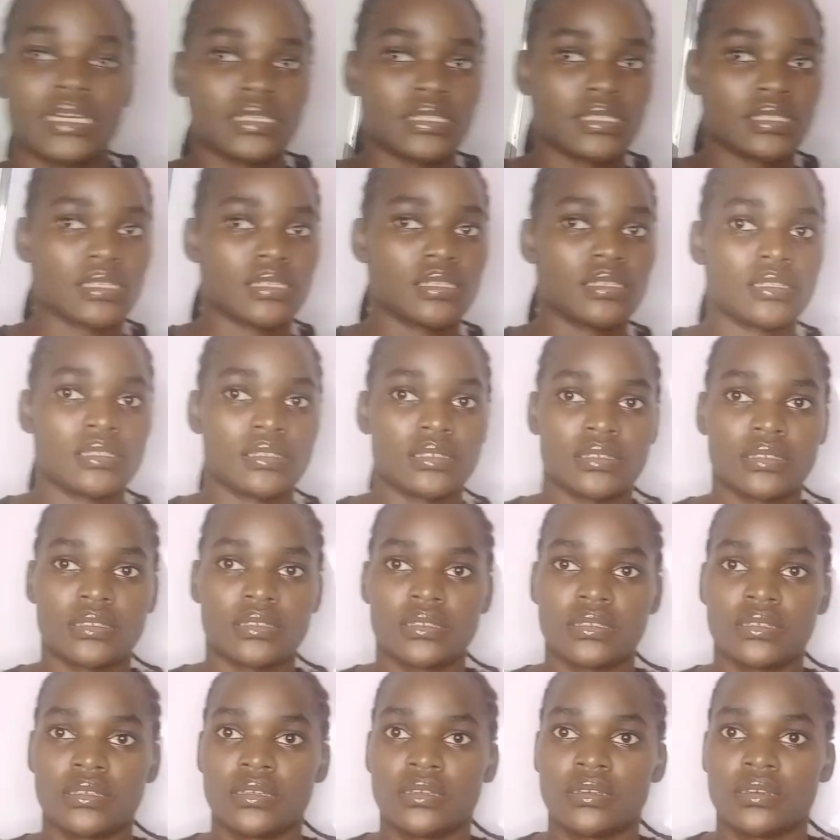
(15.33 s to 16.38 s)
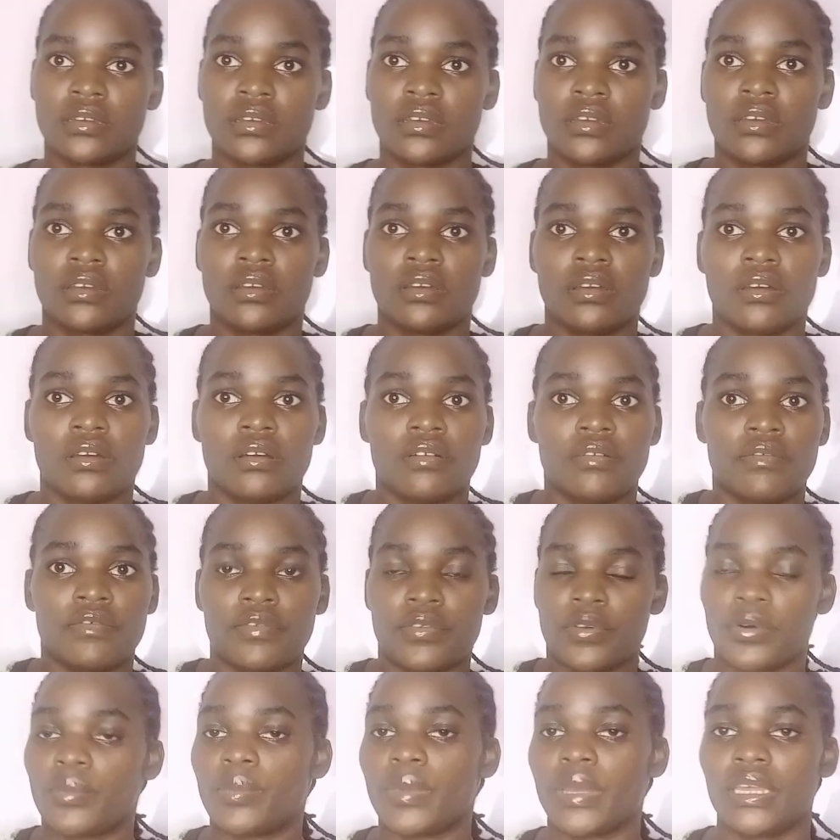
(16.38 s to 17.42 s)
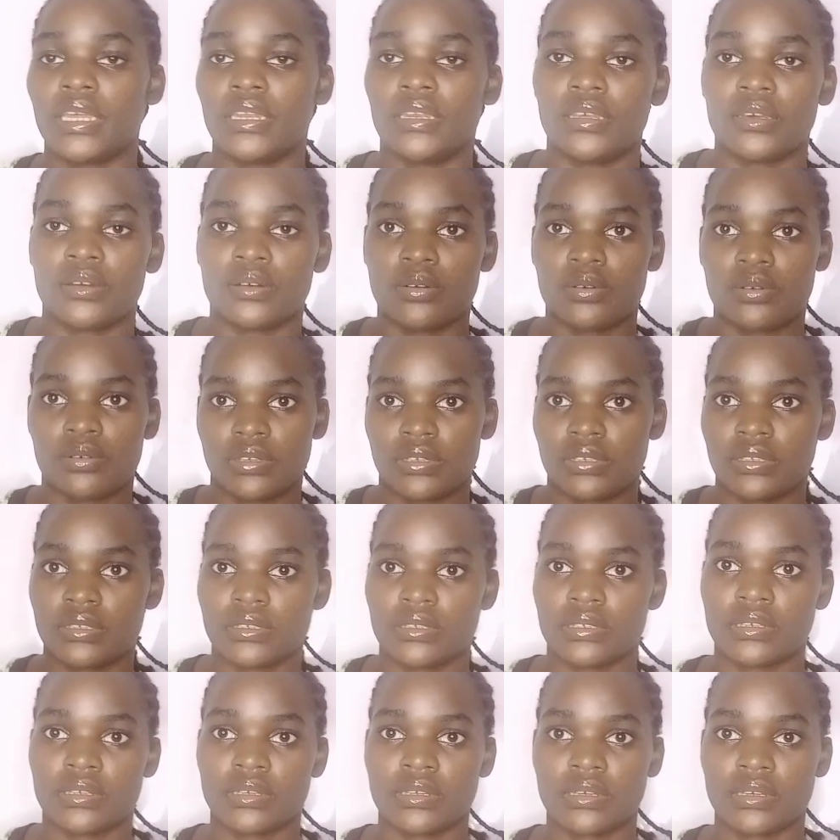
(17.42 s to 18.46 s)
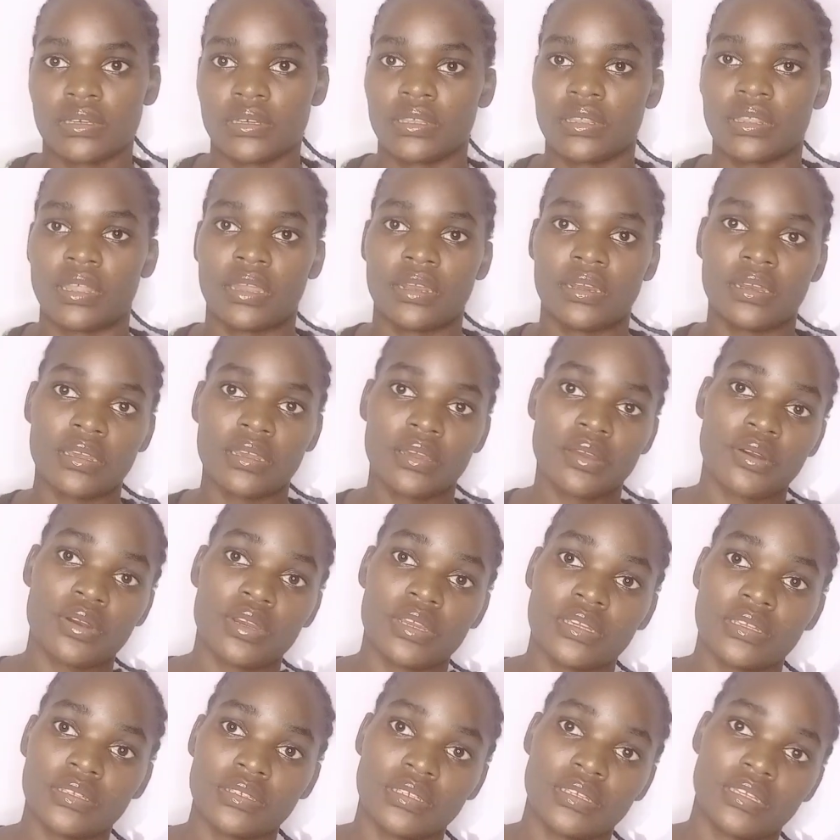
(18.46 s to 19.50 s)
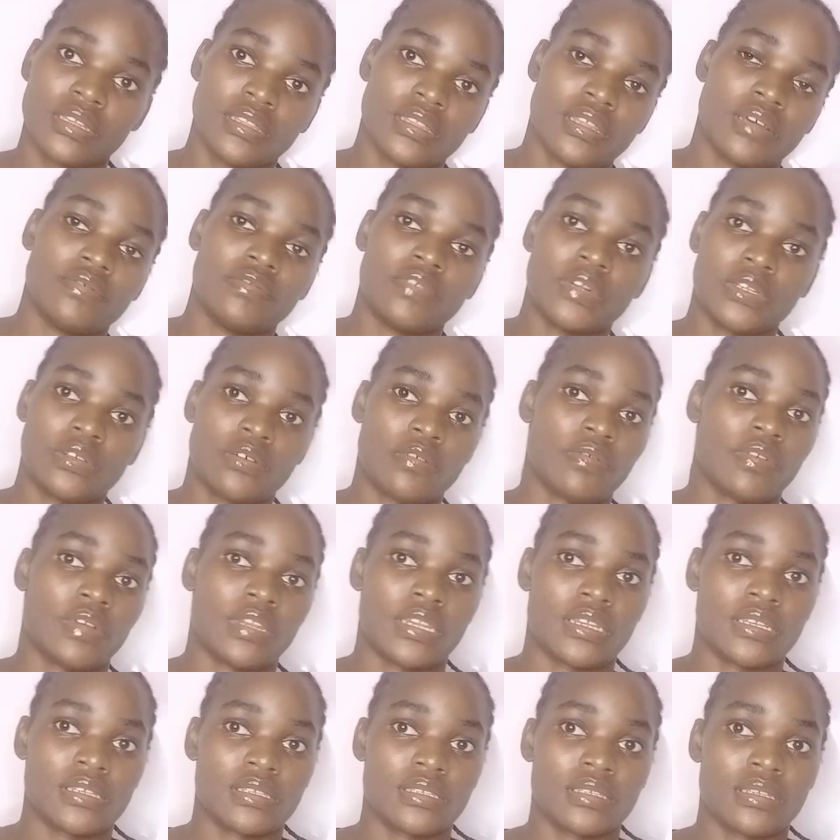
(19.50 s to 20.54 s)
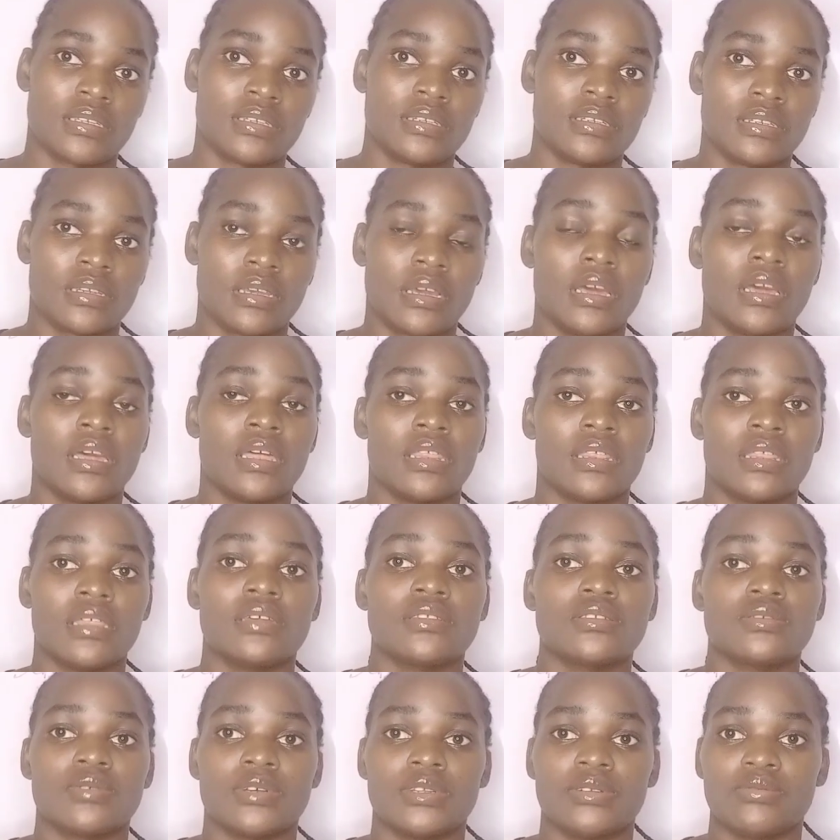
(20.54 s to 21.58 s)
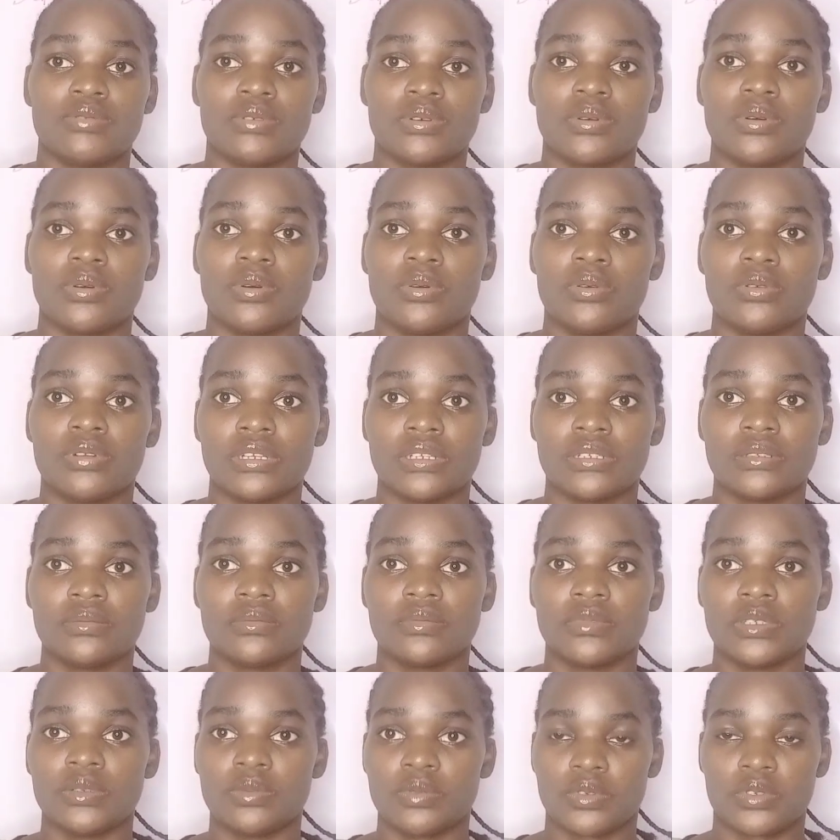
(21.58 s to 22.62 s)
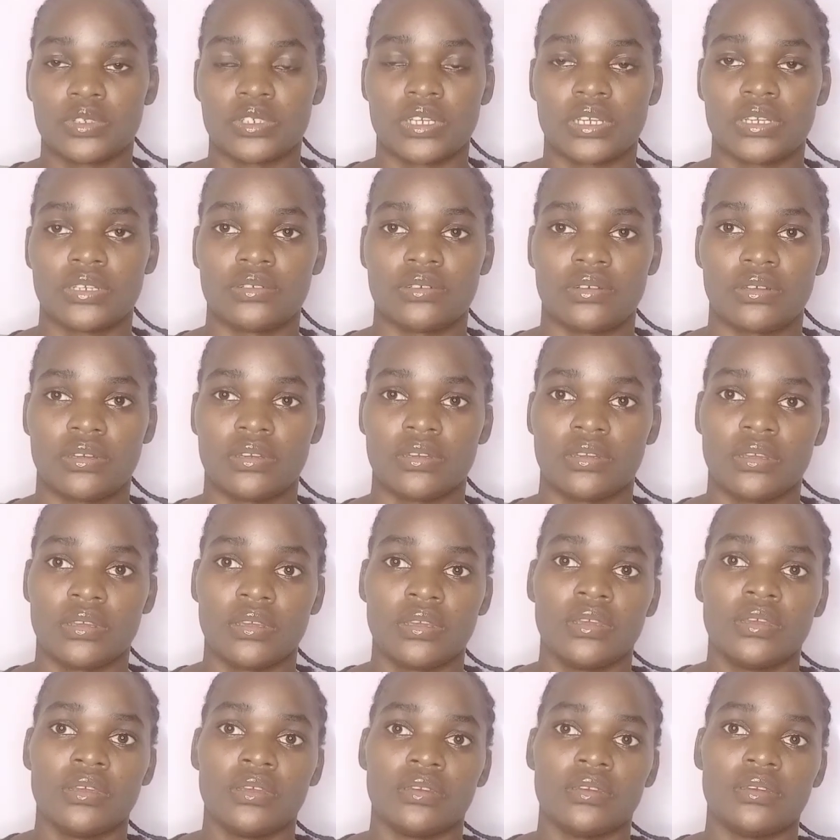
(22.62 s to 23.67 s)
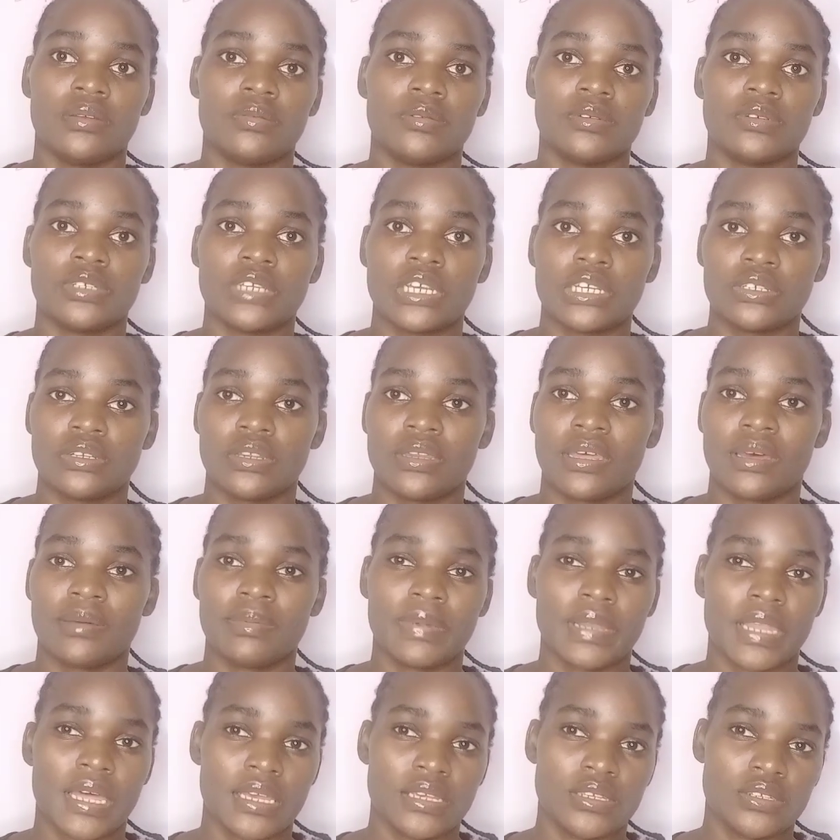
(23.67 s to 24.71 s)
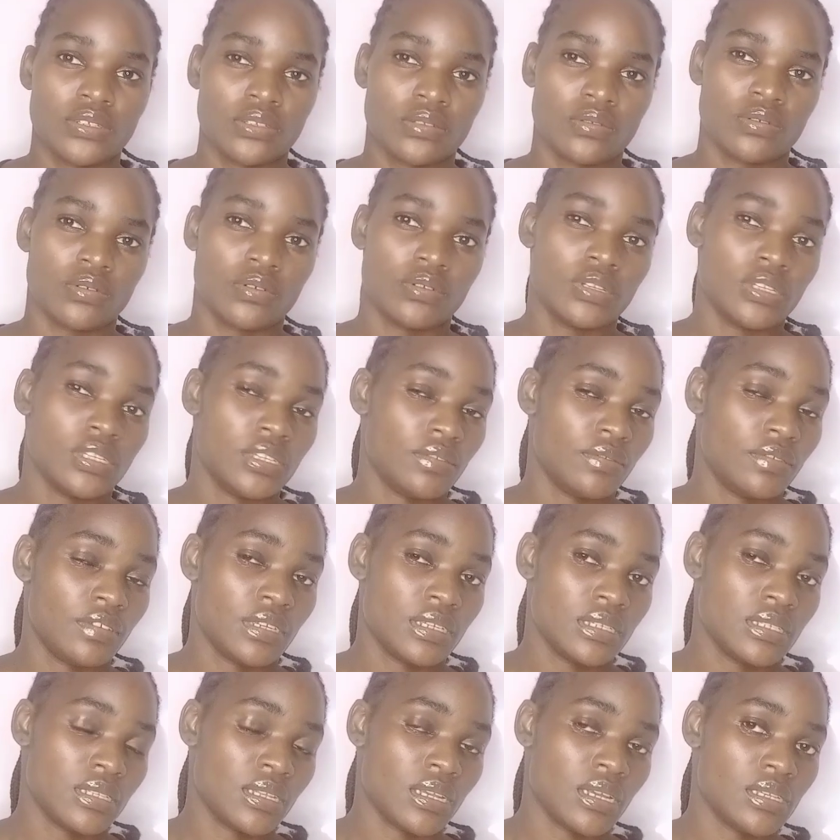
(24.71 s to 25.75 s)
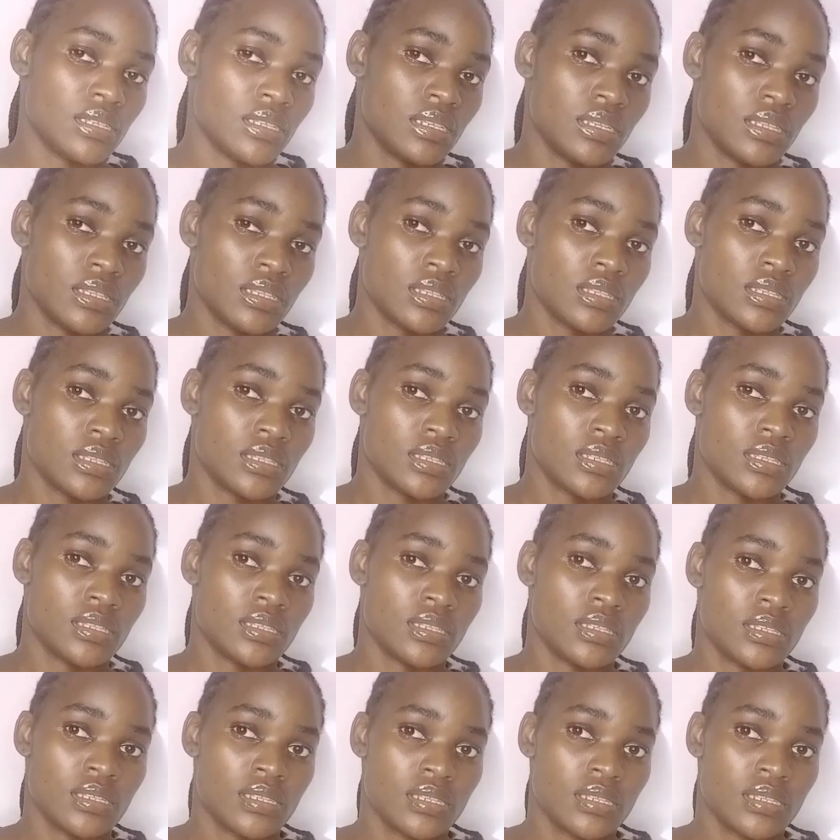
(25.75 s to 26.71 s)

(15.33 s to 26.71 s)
asset from any cause. The decrease in the value of an asset, that's what we call depreciation. Depreciation applies to only fixed assets.